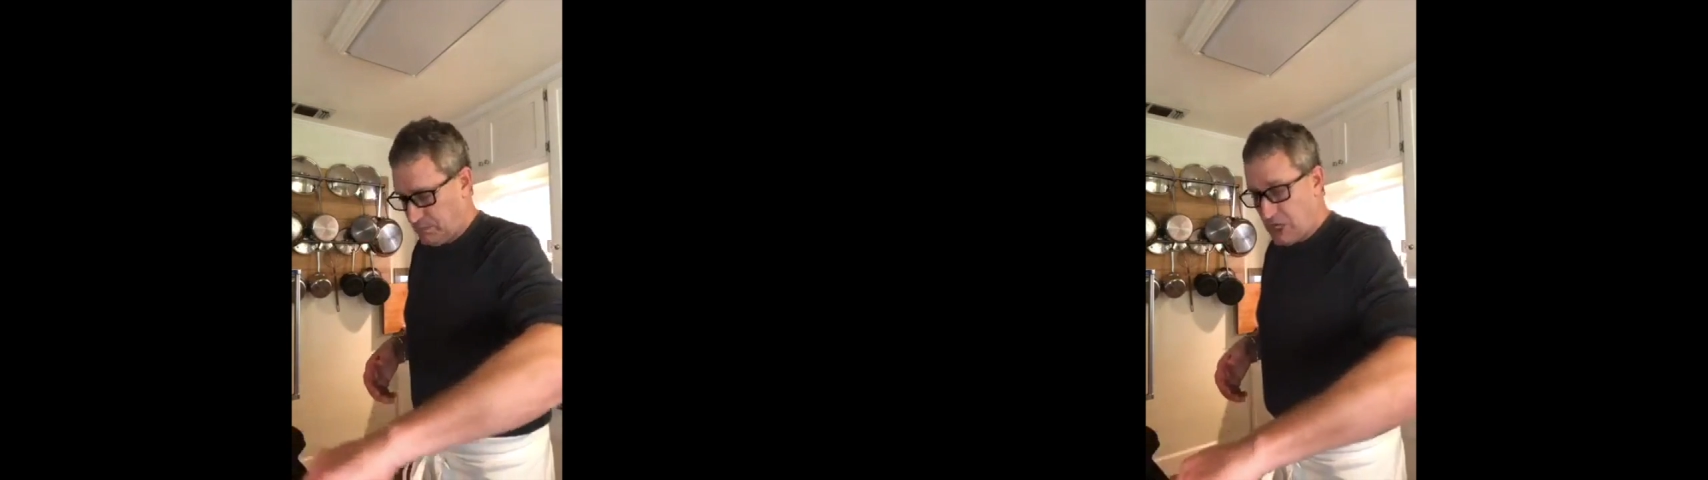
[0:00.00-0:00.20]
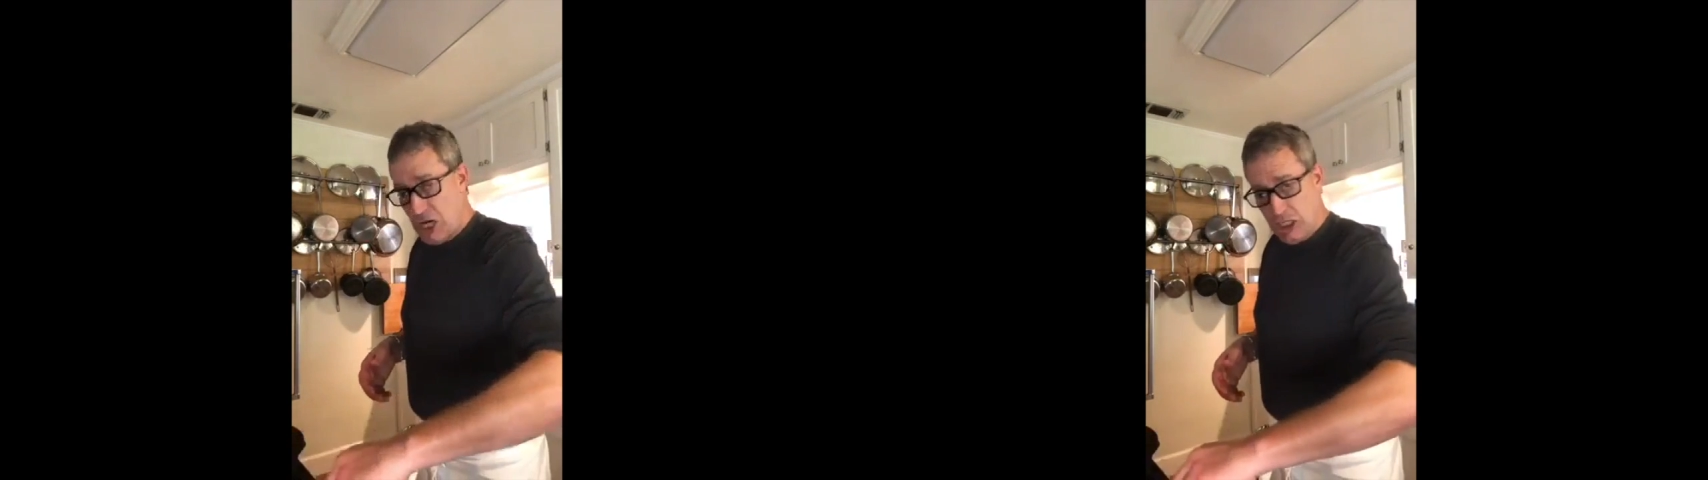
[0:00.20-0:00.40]

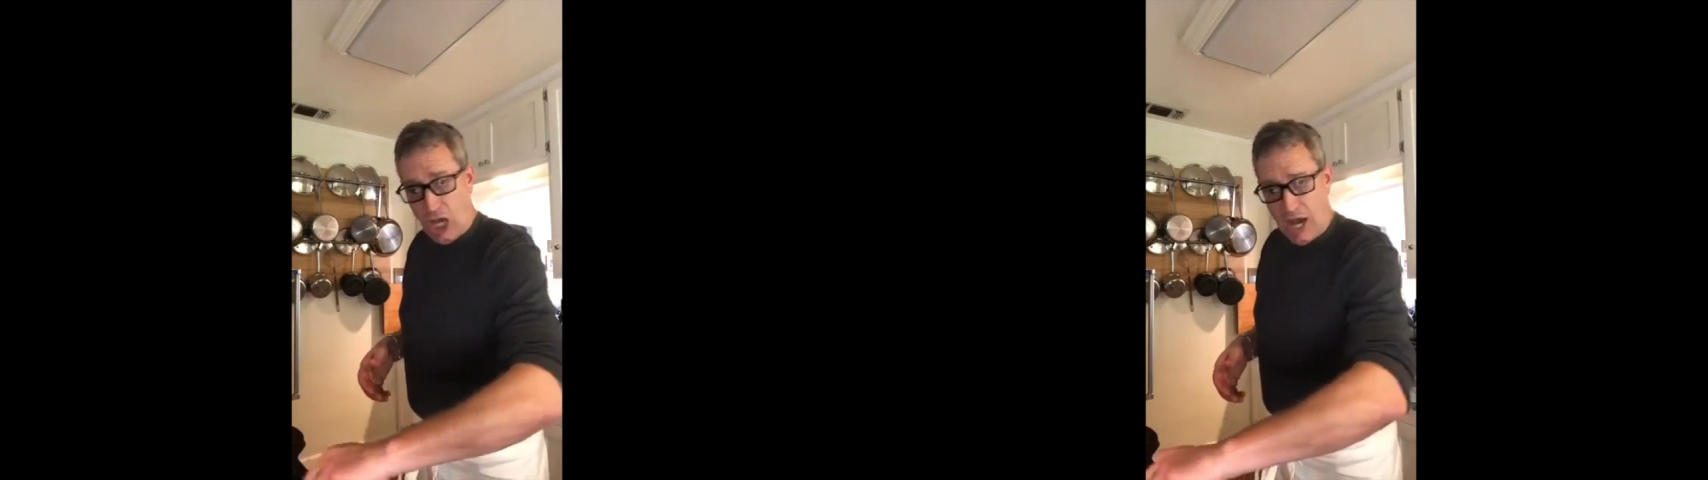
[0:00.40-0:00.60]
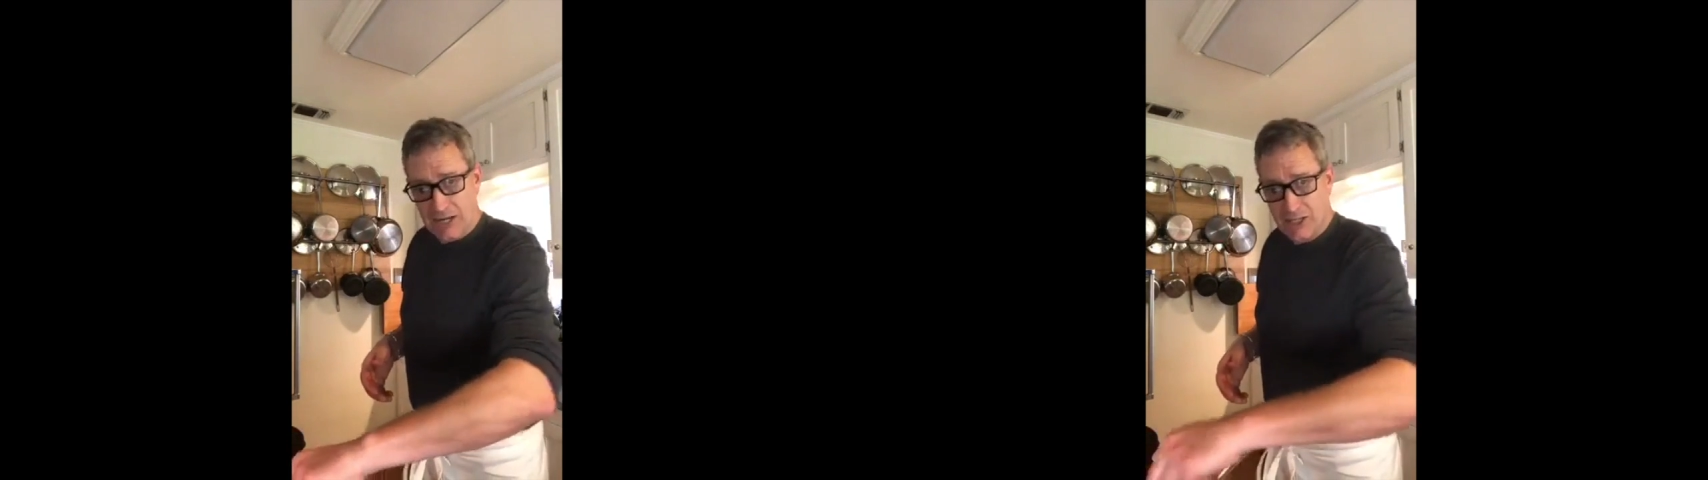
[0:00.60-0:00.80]

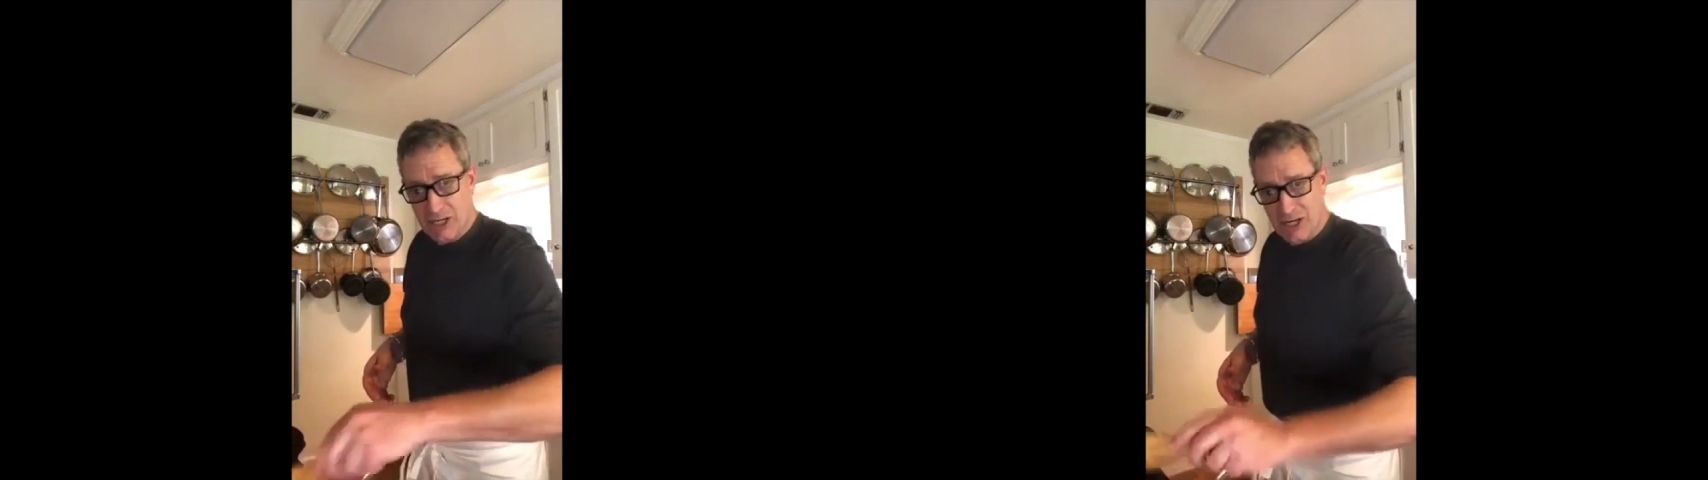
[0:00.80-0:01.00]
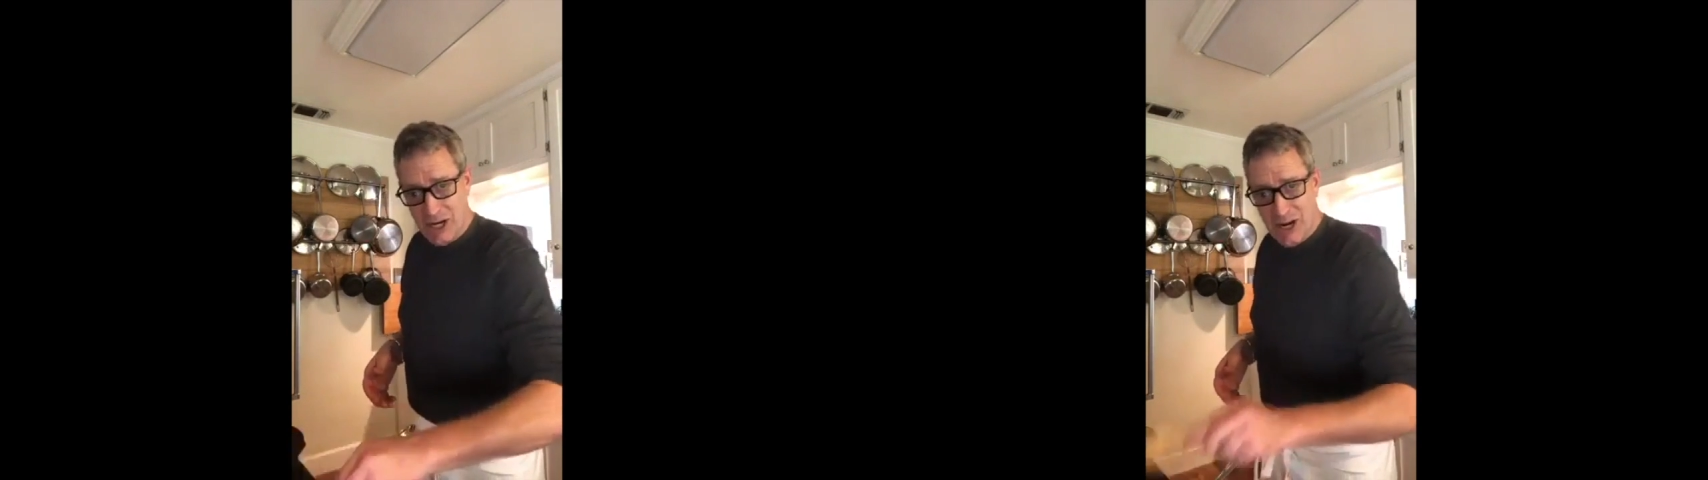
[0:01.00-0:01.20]

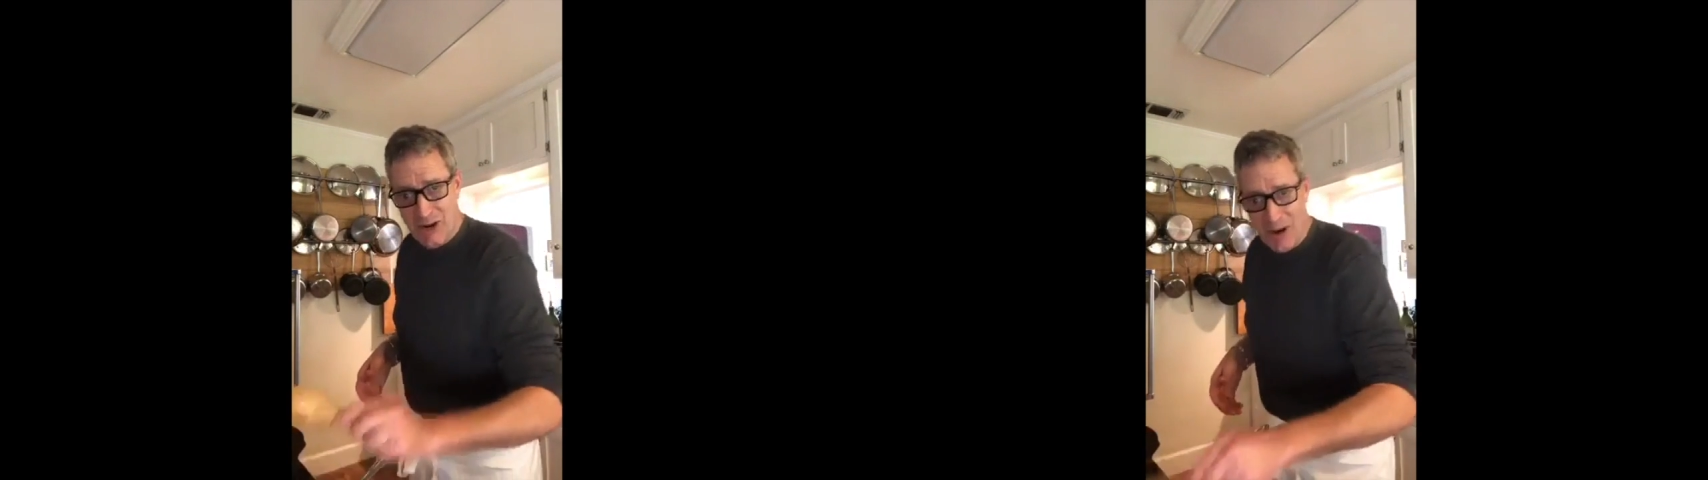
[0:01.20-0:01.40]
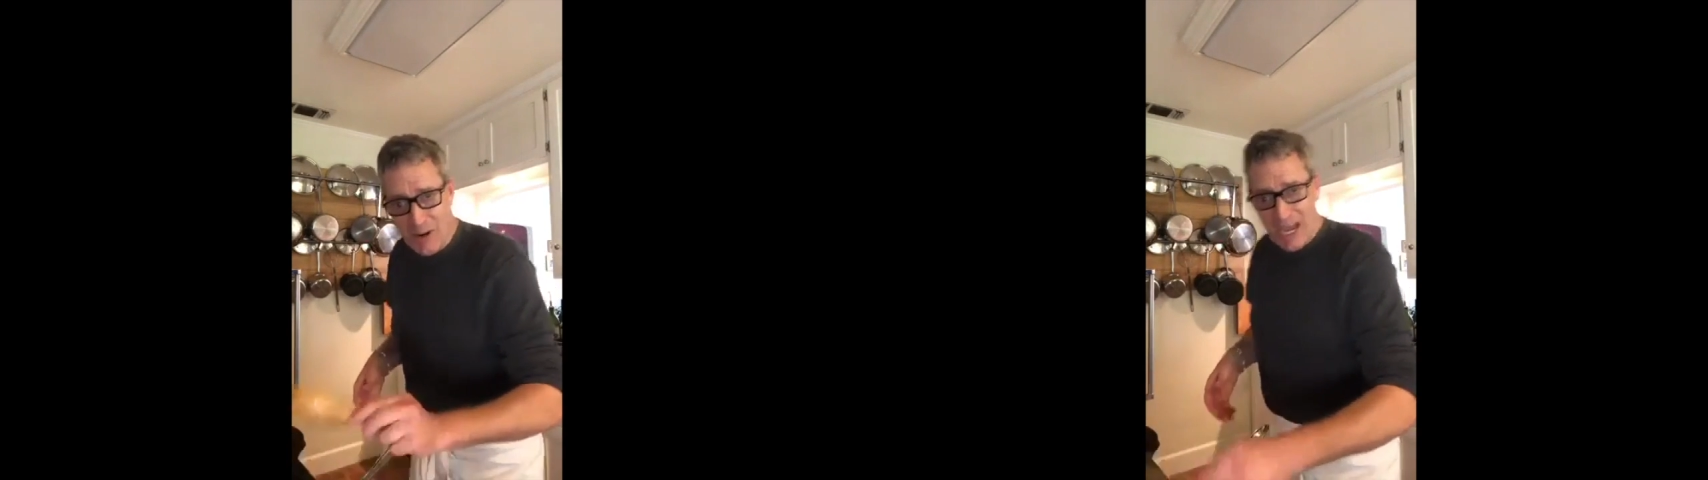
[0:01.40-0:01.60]
concoction
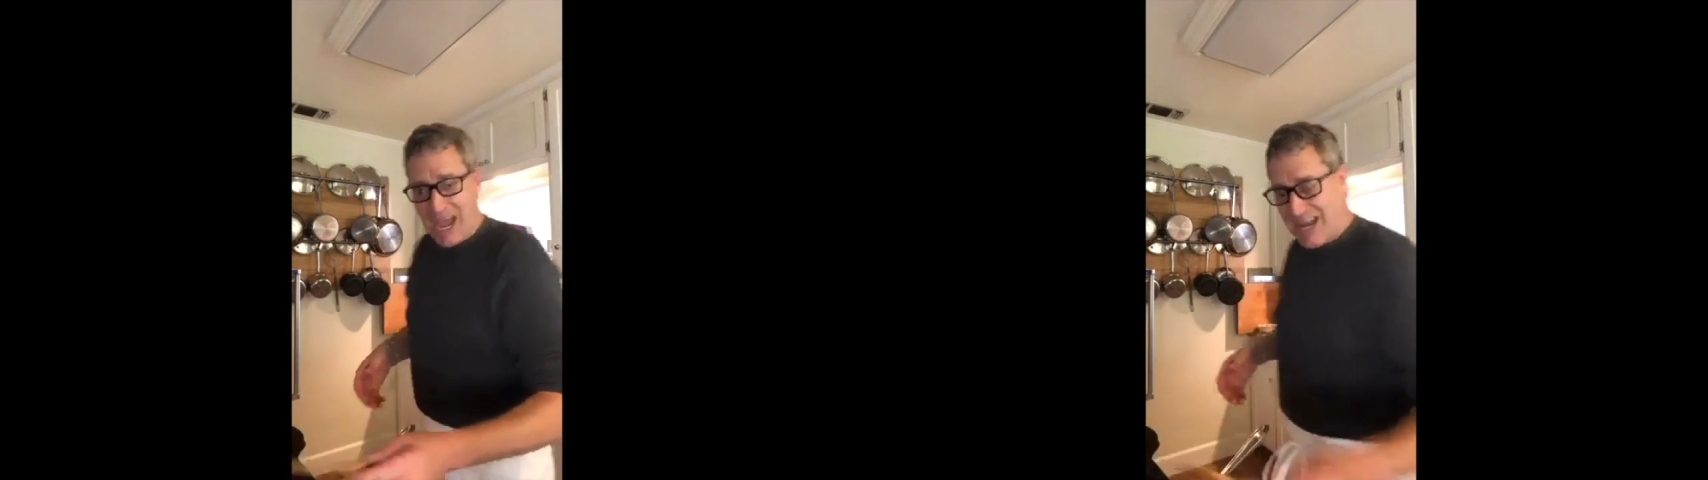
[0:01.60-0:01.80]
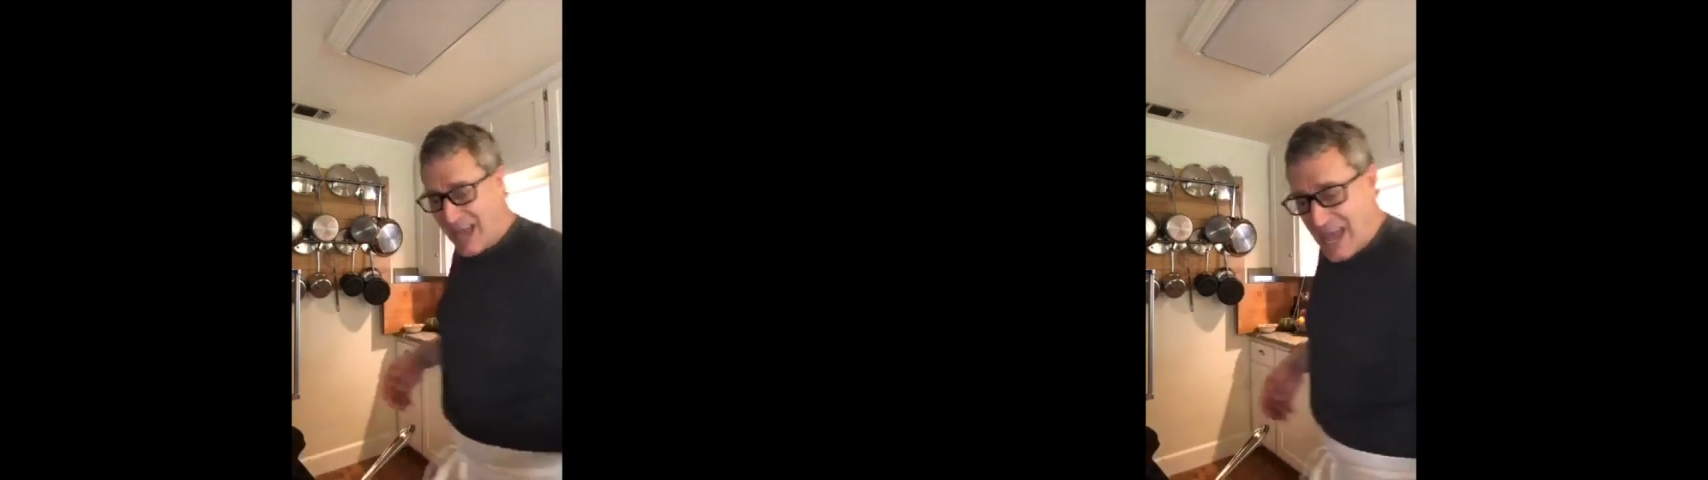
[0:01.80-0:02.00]
here,
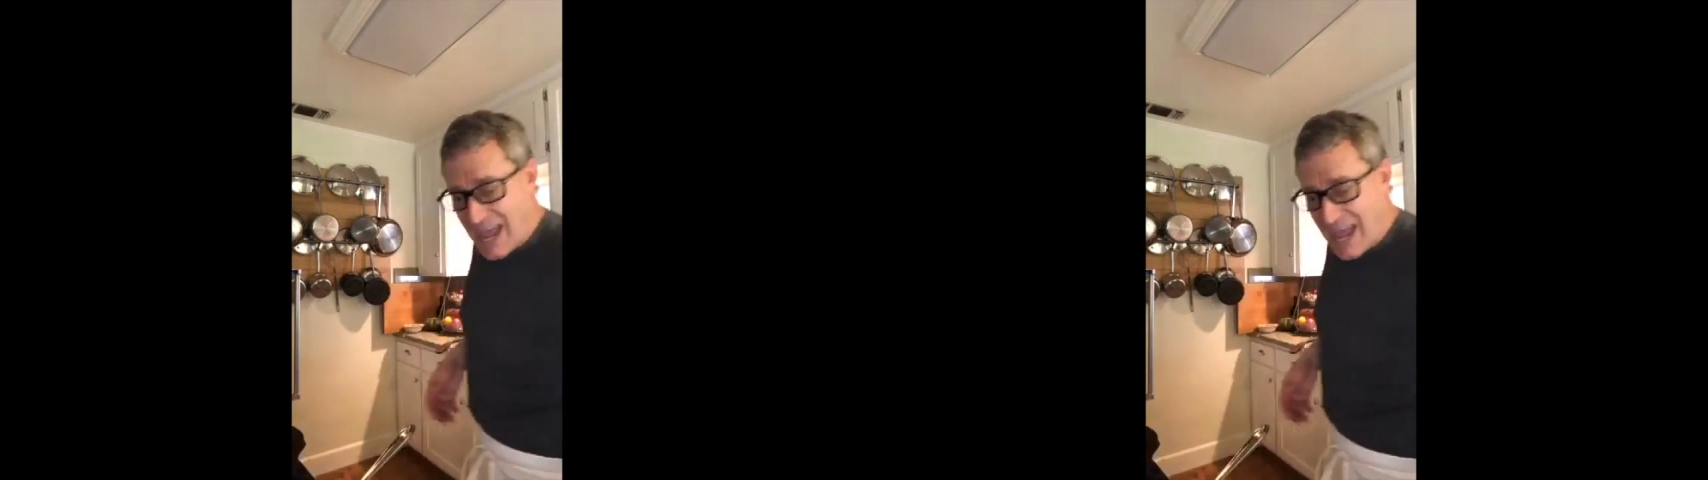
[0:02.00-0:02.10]
okay?